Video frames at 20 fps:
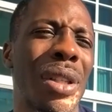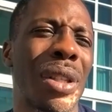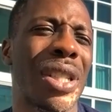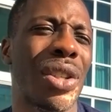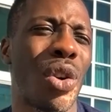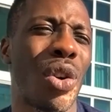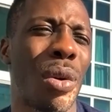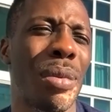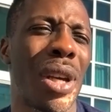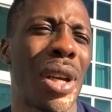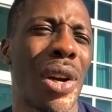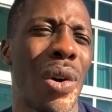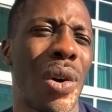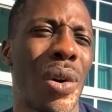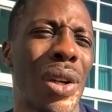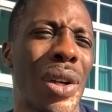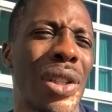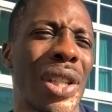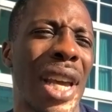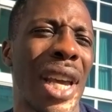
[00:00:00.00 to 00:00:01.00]
saw me
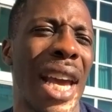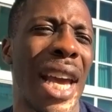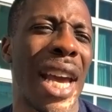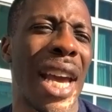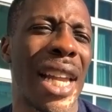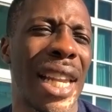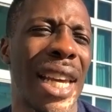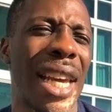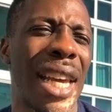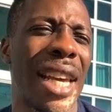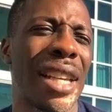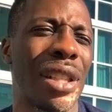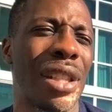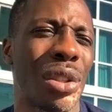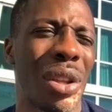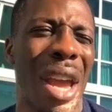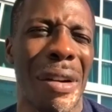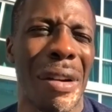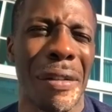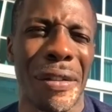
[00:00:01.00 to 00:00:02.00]
go into LA, and
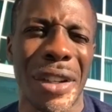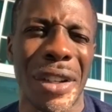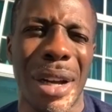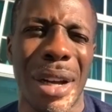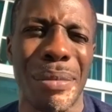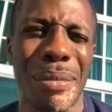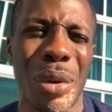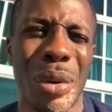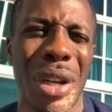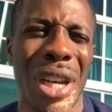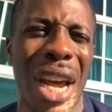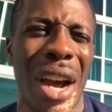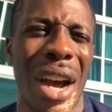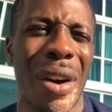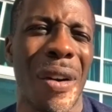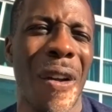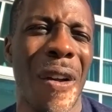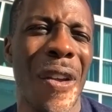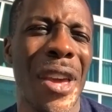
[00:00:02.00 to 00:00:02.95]
everything I'm doing now.